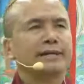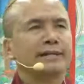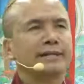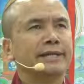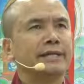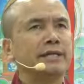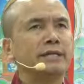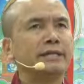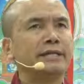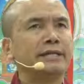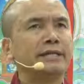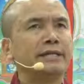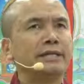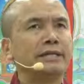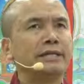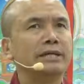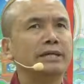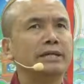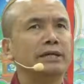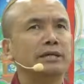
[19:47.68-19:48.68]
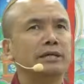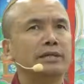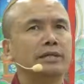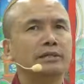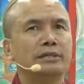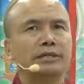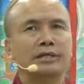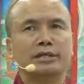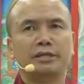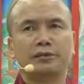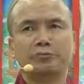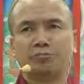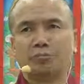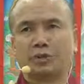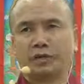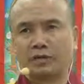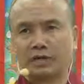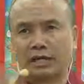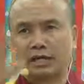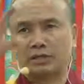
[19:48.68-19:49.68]
Then
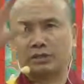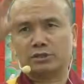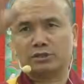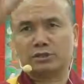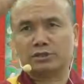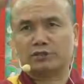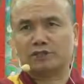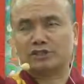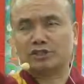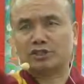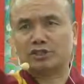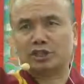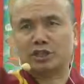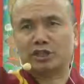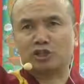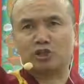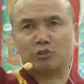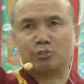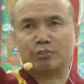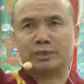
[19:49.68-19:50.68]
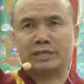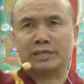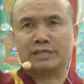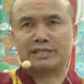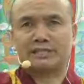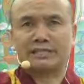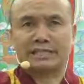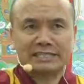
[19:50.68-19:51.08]
the kings of the celestial beings,